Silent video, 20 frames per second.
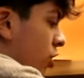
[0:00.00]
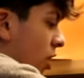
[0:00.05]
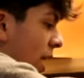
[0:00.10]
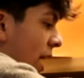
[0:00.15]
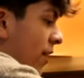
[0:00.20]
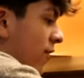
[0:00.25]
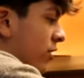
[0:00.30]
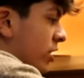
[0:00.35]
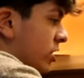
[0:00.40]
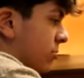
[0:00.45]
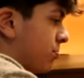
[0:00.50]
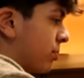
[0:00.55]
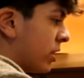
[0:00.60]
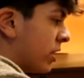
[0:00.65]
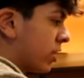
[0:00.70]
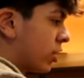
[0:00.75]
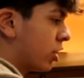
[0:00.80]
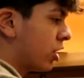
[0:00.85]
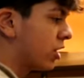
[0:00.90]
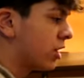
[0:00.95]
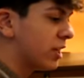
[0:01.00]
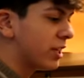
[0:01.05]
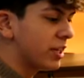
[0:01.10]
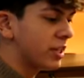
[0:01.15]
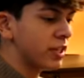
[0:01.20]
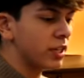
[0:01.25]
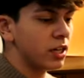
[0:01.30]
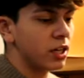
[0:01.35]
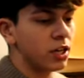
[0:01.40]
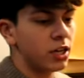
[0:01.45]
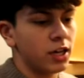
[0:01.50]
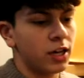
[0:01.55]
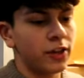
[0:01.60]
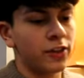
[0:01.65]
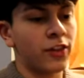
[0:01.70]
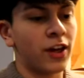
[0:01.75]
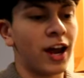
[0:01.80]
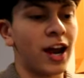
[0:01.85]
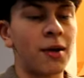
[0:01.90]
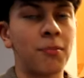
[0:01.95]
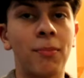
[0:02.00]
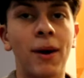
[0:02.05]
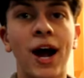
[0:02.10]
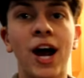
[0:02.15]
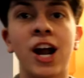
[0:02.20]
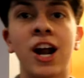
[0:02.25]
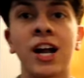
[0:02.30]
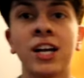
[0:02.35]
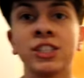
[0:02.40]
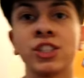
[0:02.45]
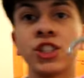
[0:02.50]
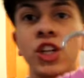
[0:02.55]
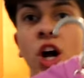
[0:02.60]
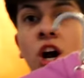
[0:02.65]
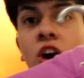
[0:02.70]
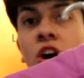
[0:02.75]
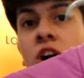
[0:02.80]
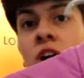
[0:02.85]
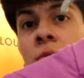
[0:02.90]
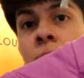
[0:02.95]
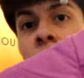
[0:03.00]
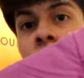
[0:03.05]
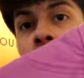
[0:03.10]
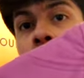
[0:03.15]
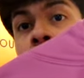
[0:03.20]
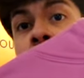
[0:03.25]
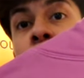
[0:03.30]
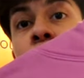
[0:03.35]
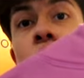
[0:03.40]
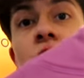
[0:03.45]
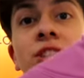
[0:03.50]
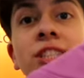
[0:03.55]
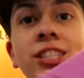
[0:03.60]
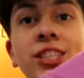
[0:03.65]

here I have this pink hoodie that I bought at Zara, but I'm pretty sure it's